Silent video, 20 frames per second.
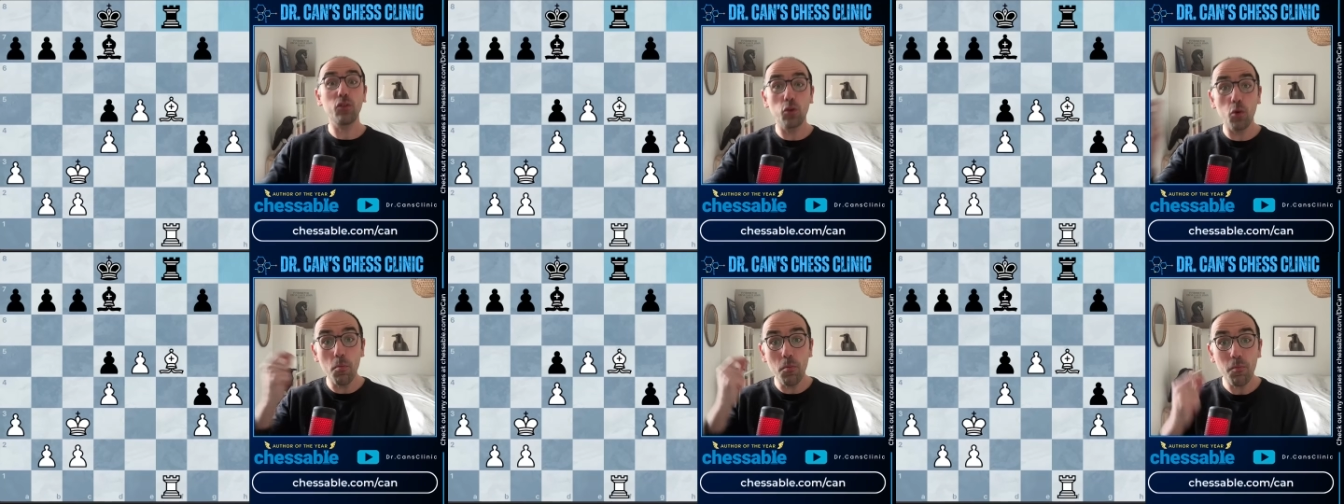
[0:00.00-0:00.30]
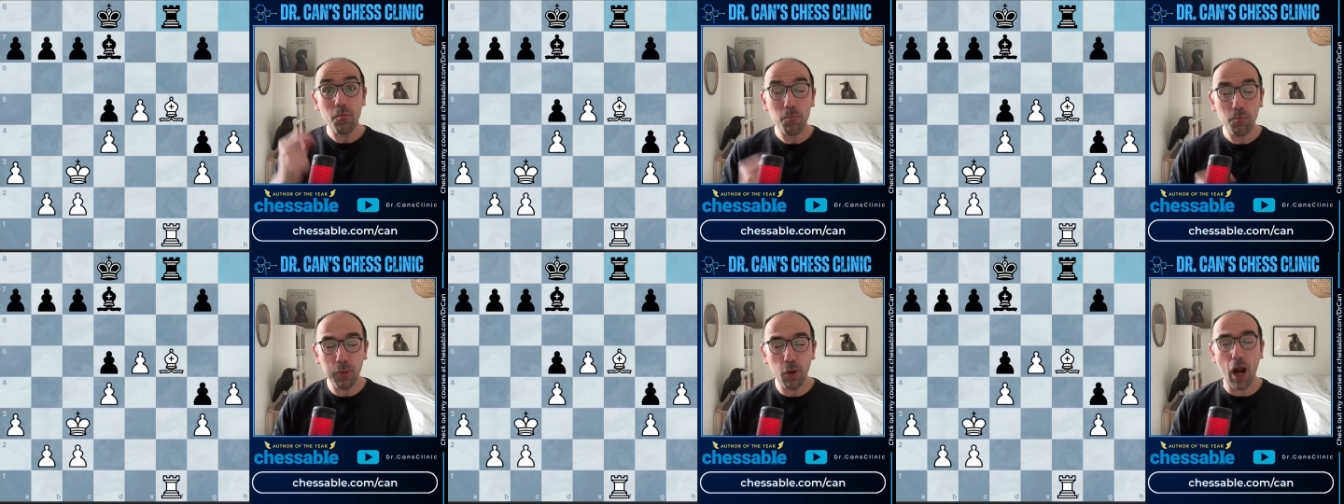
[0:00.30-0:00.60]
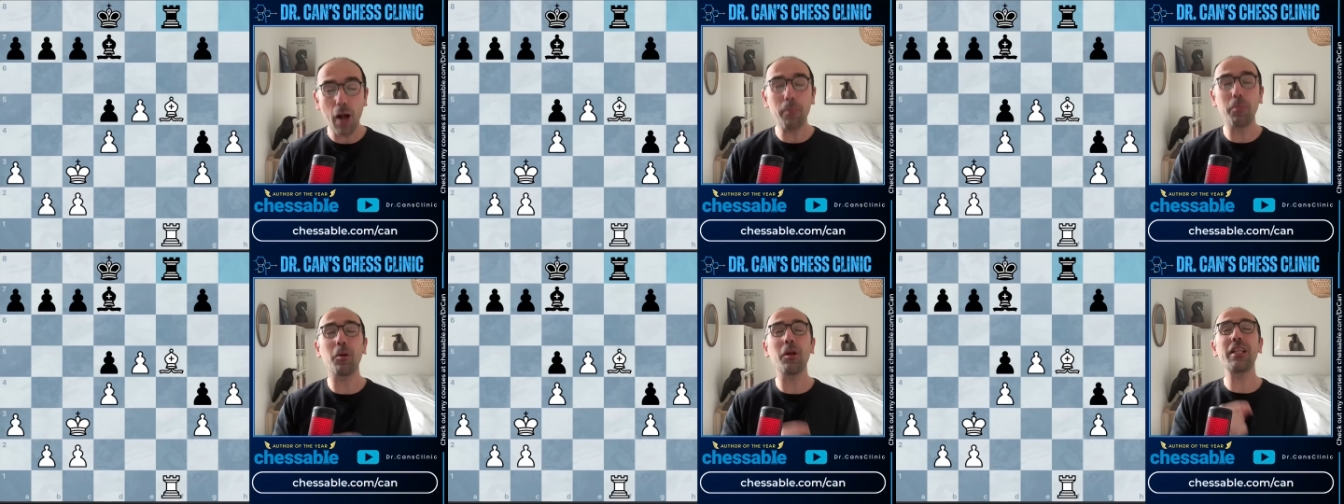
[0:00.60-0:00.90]
to
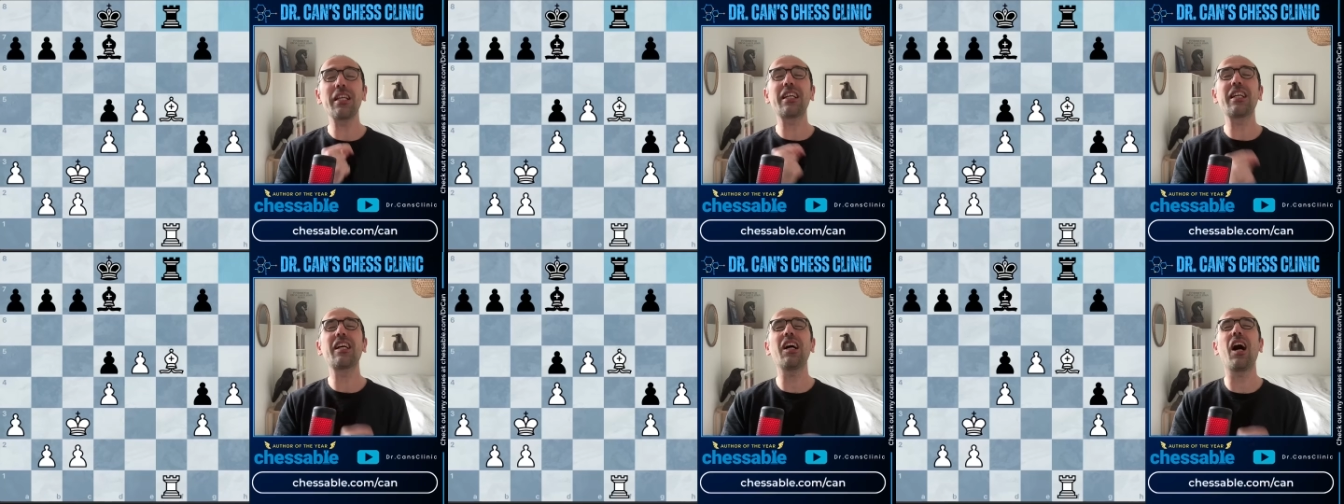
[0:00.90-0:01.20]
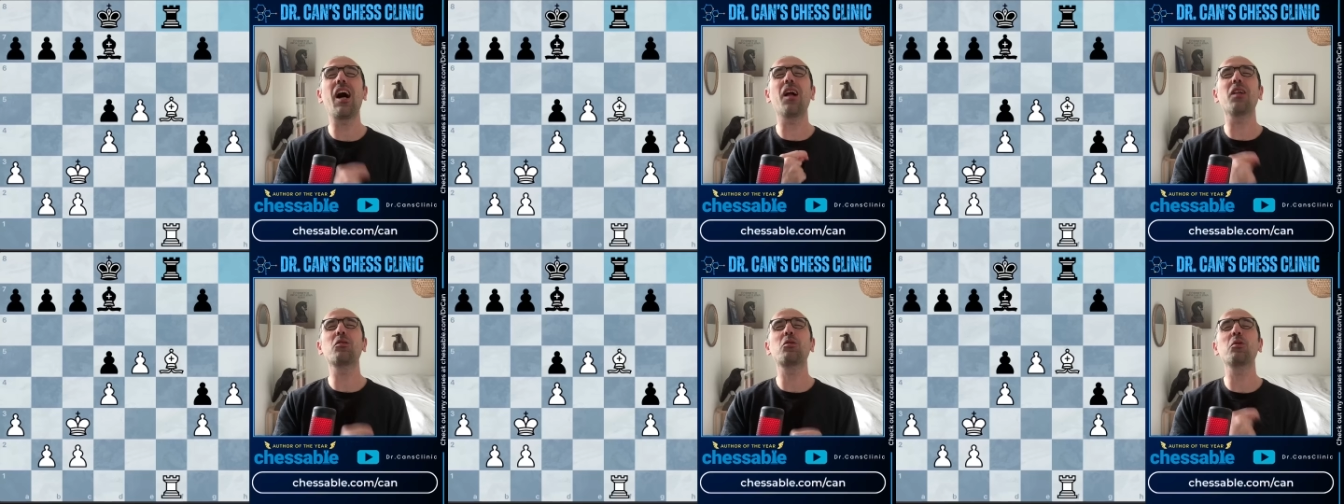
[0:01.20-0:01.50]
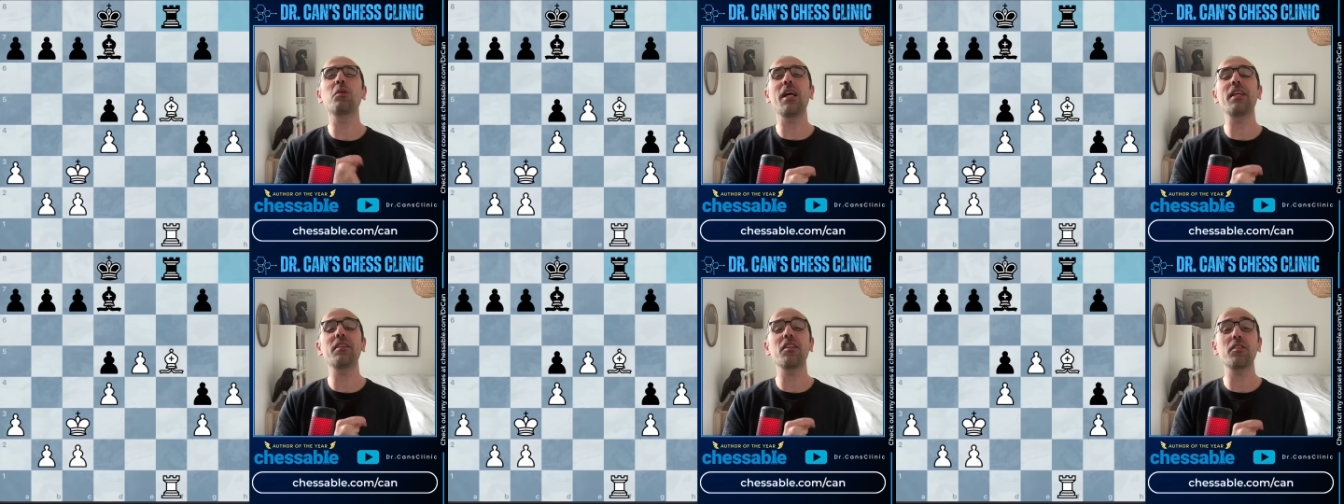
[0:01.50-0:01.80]
properly
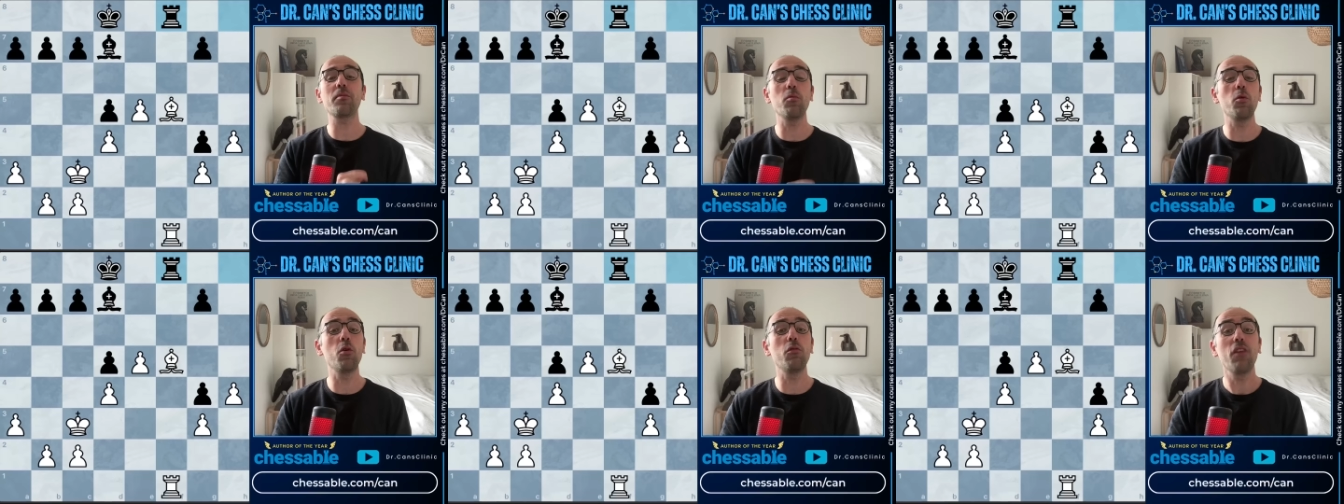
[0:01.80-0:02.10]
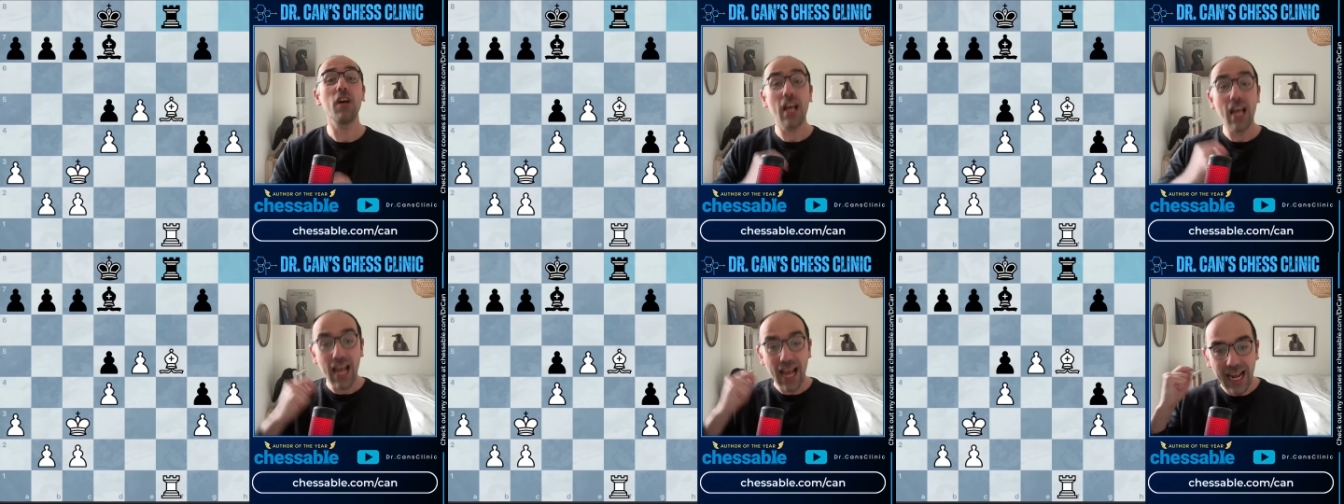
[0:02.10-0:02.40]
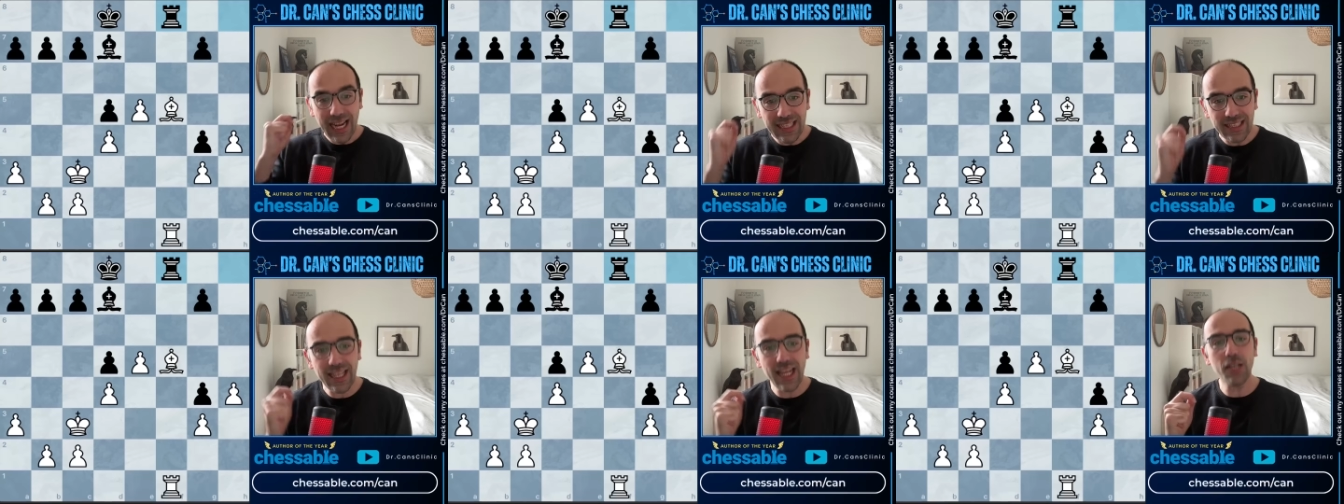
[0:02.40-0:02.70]
calculate this move,
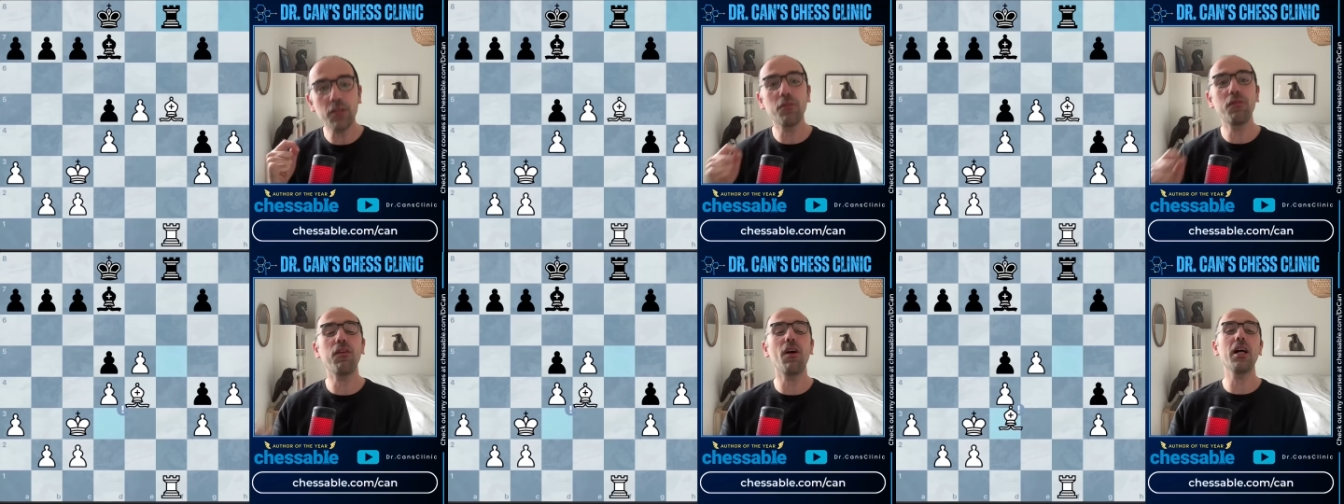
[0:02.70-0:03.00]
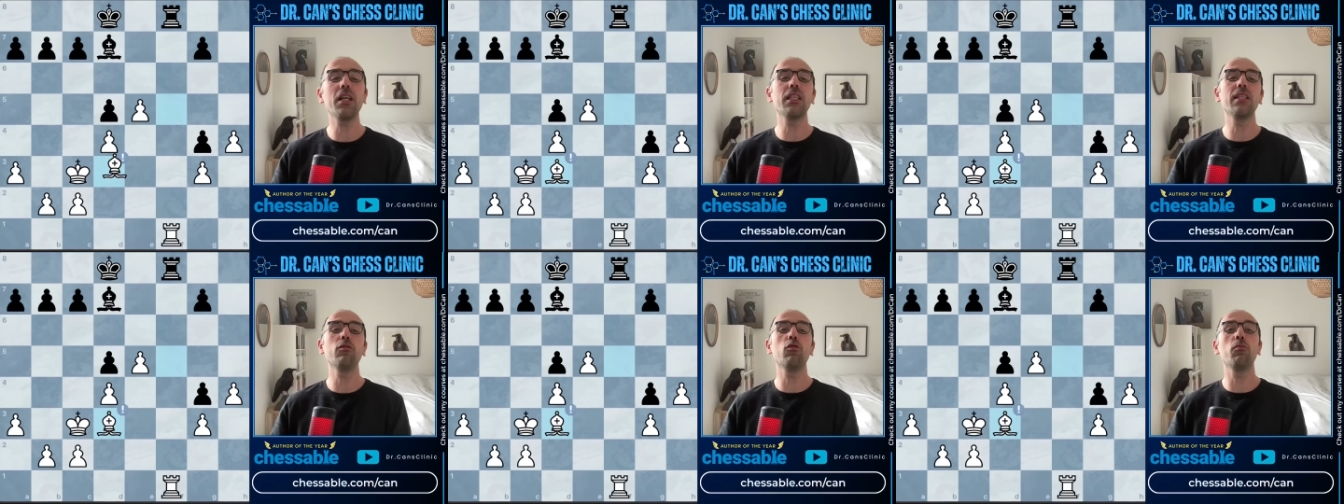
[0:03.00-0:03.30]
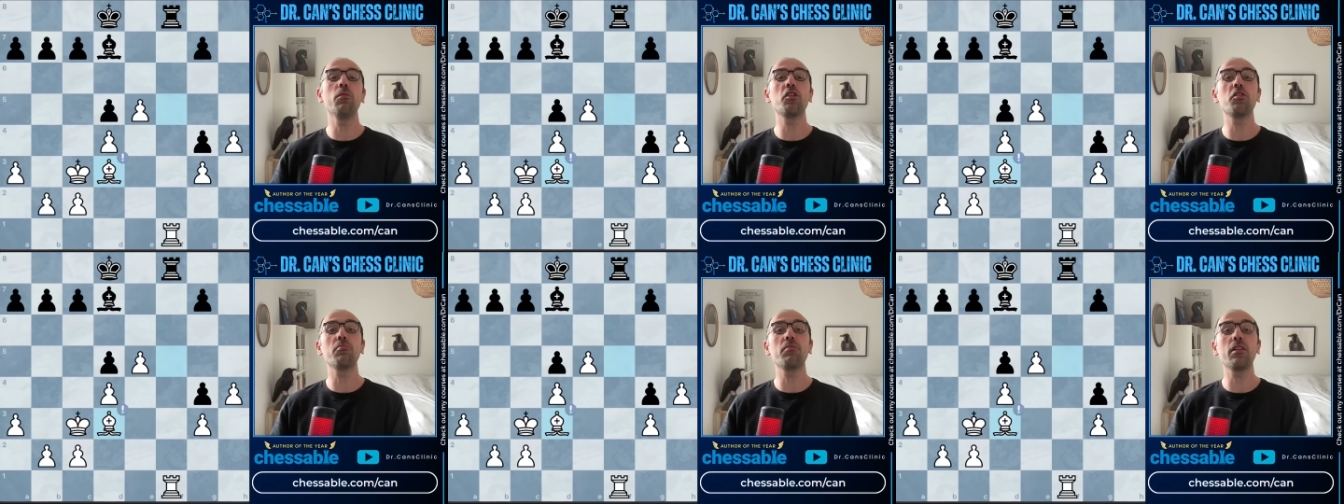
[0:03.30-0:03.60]
and then you find the
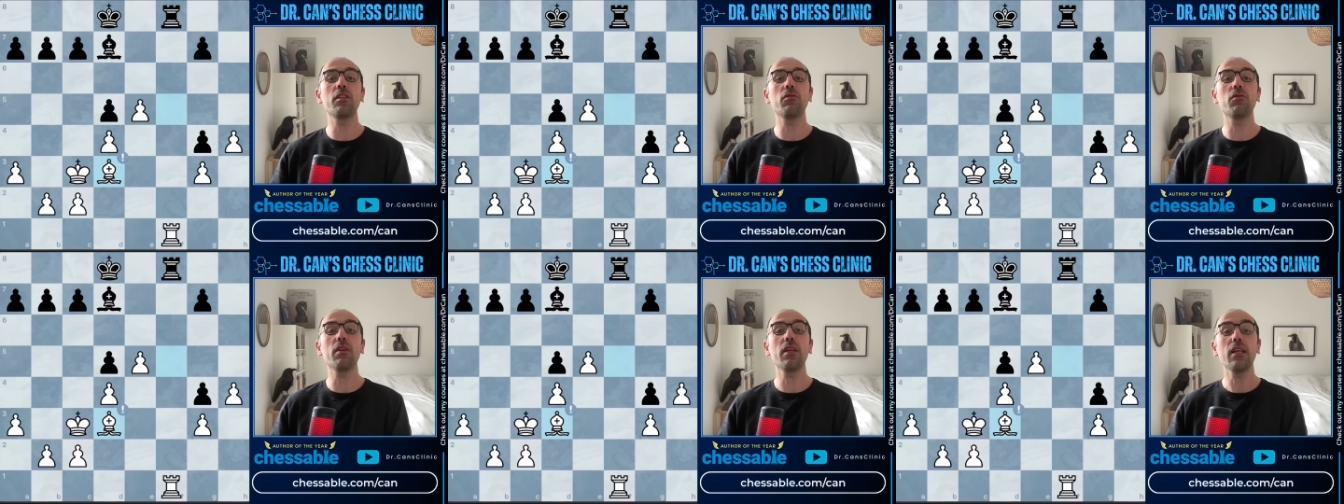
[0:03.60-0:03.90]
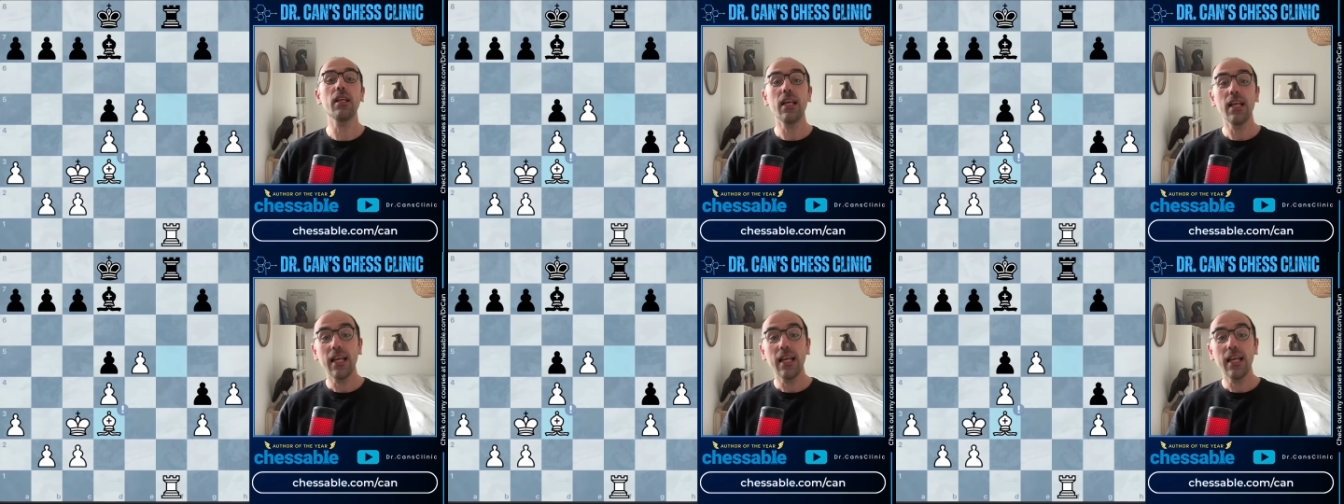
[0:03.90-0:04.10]
move bishop d3.